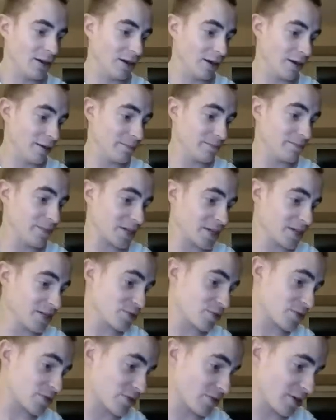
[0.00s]
I
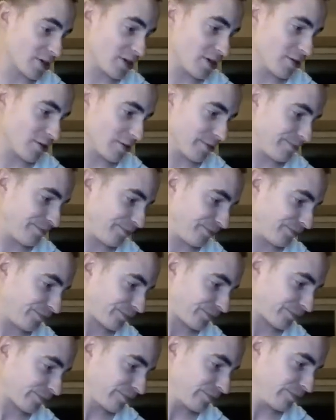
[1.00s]
guess we'll start here.
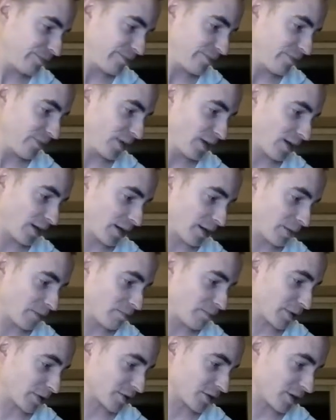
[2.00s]
I
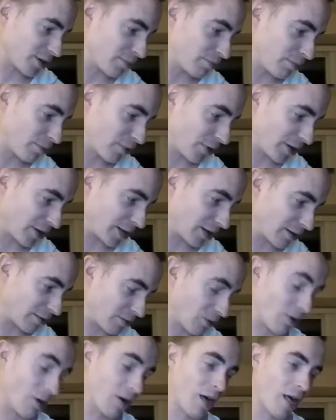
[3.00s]
picked up on
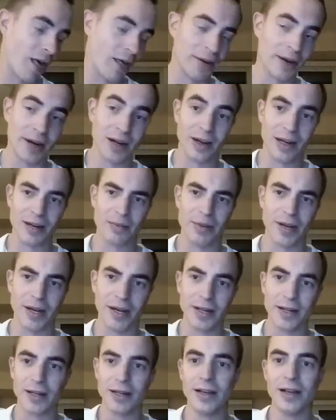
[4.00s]
not
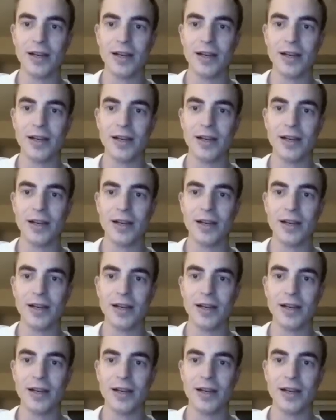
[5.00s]
eBay,